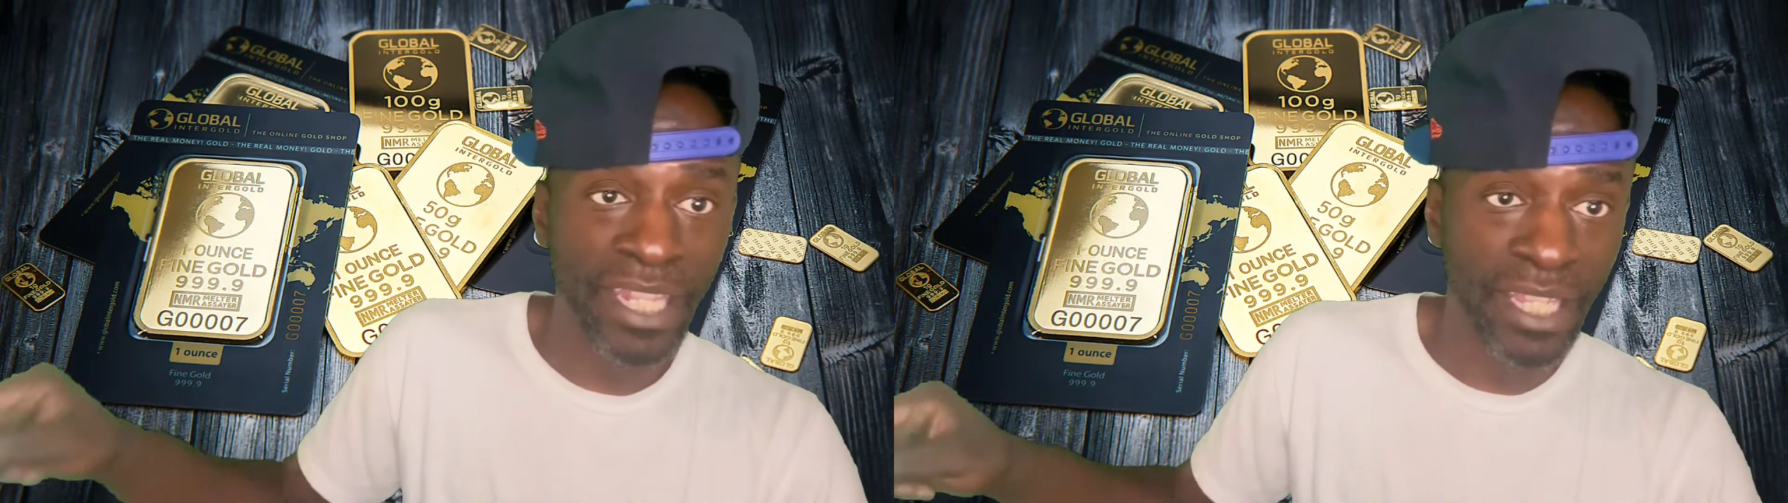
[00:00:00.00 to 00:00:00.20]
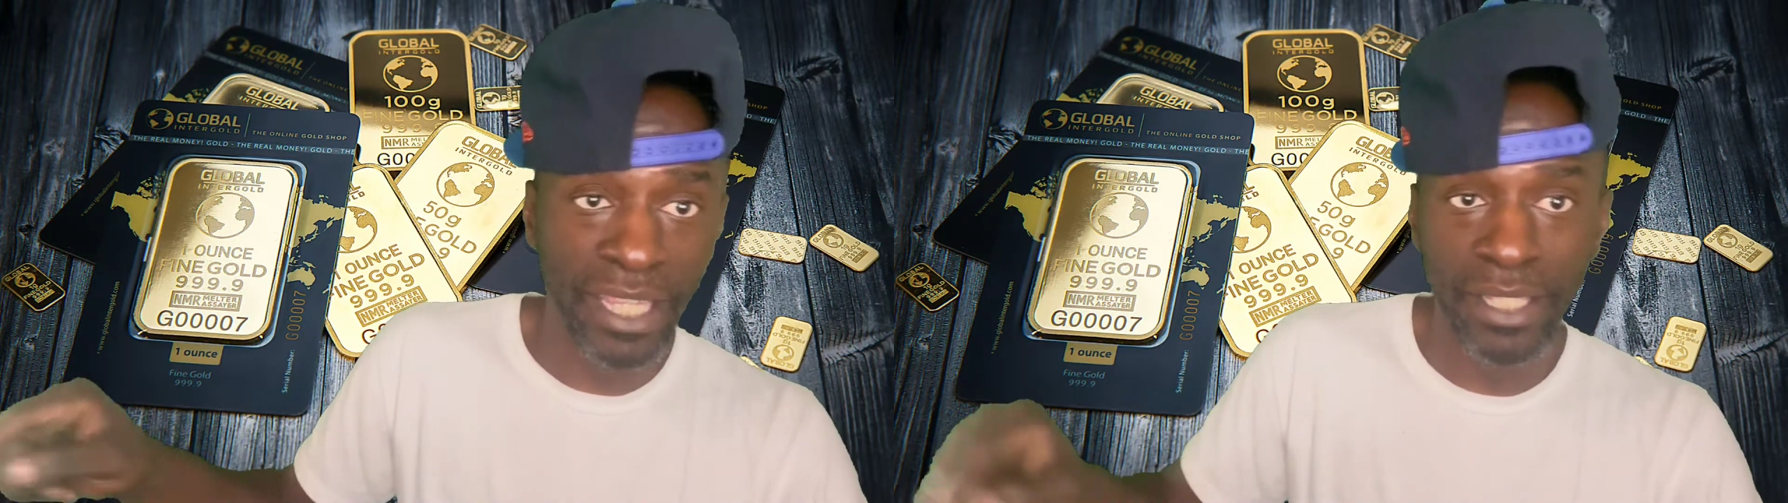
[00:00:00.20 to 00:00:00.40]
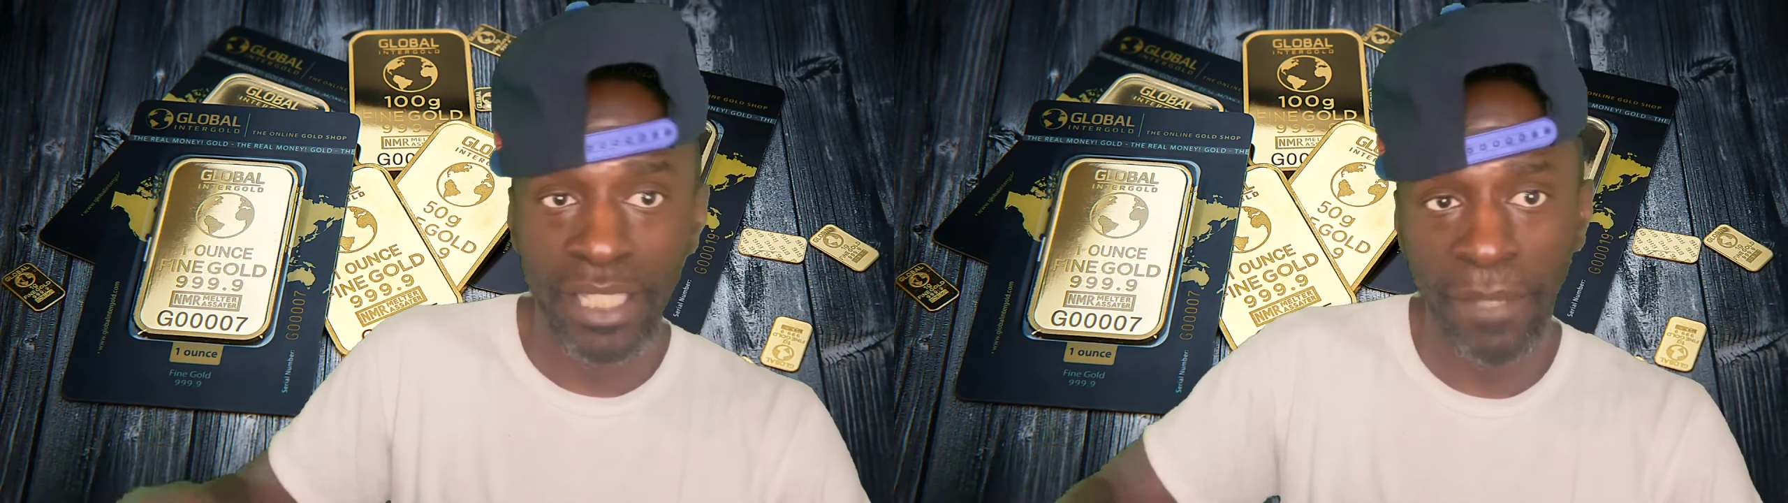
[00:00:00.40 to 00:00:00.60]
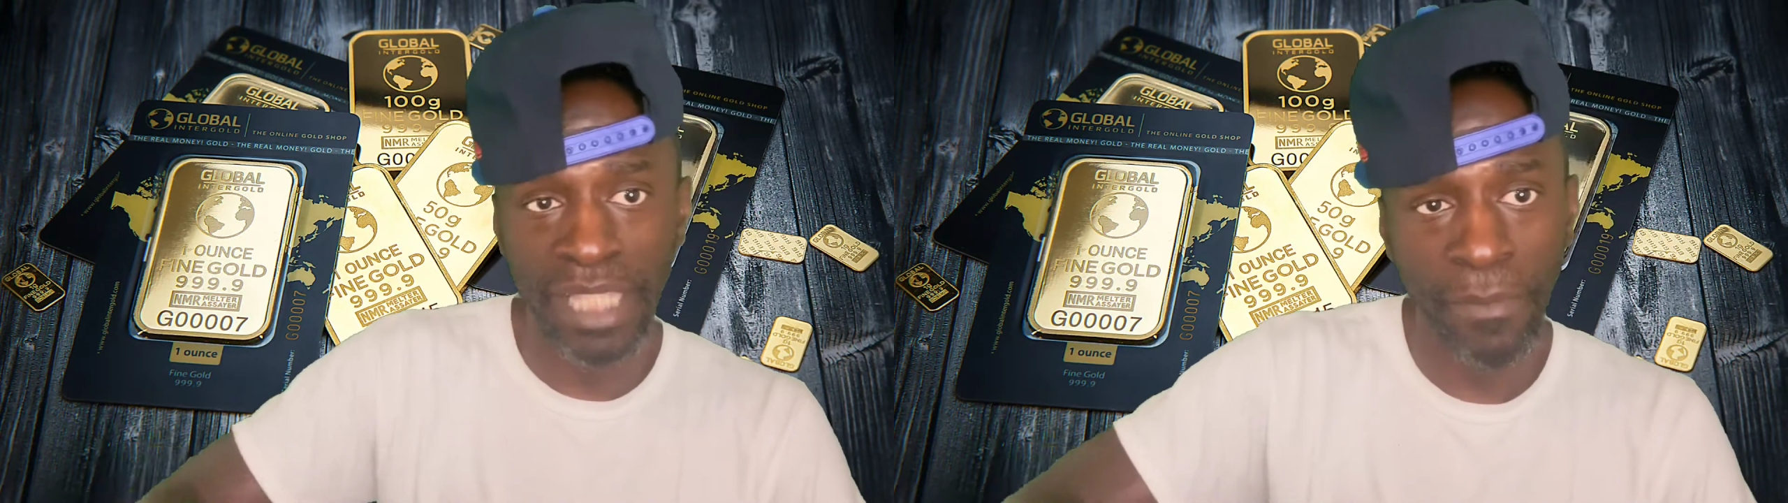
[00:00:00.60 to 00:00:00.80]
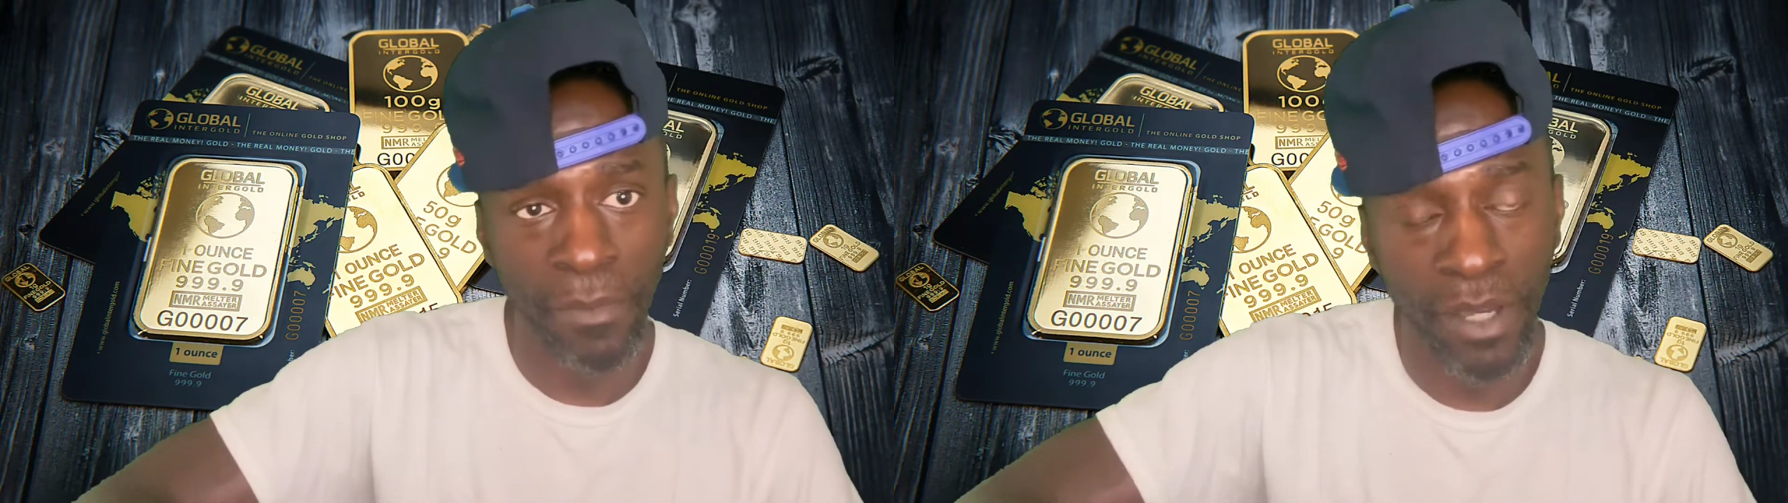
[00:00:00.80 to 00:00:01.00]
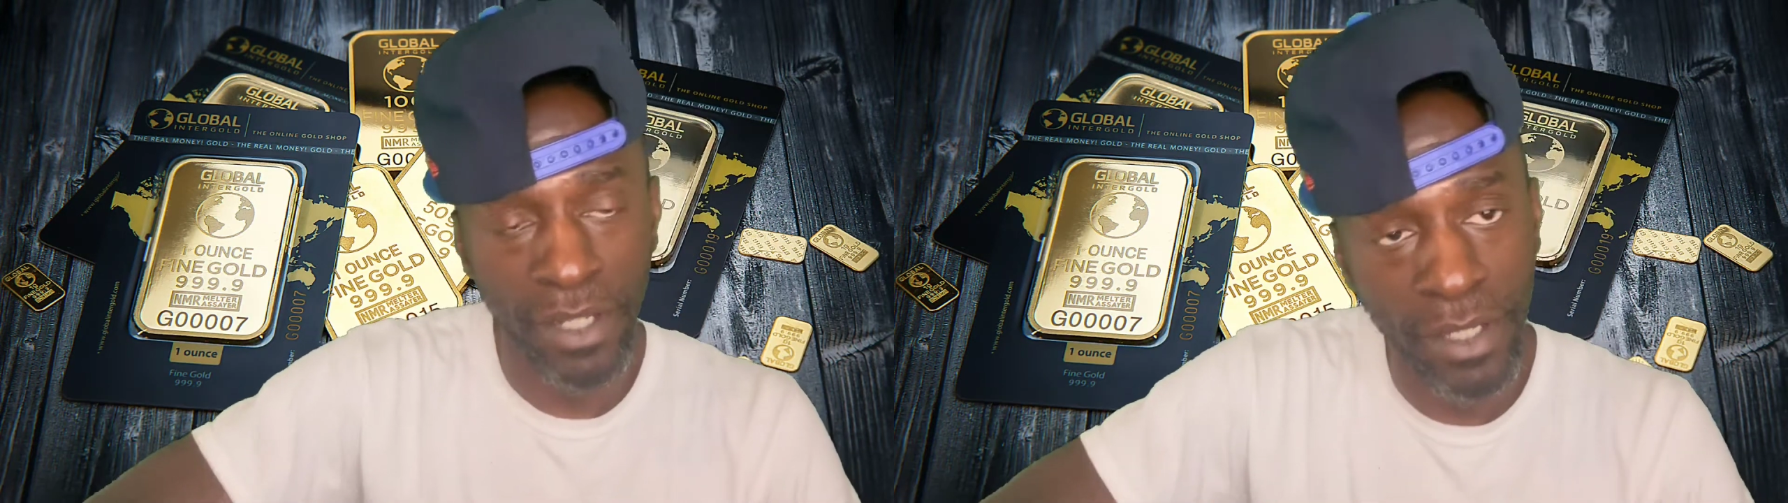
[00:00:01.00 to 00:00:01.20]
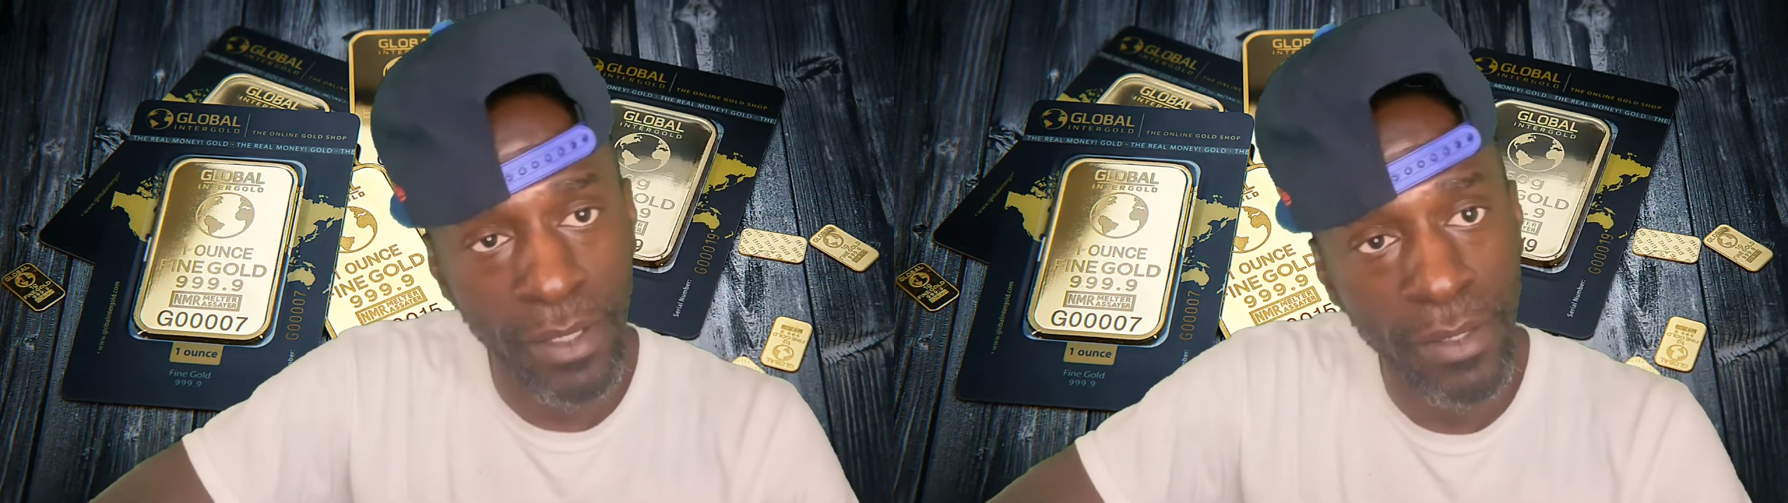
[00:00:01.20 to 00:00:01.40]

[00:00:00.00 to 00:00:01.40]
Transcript: any type type of money.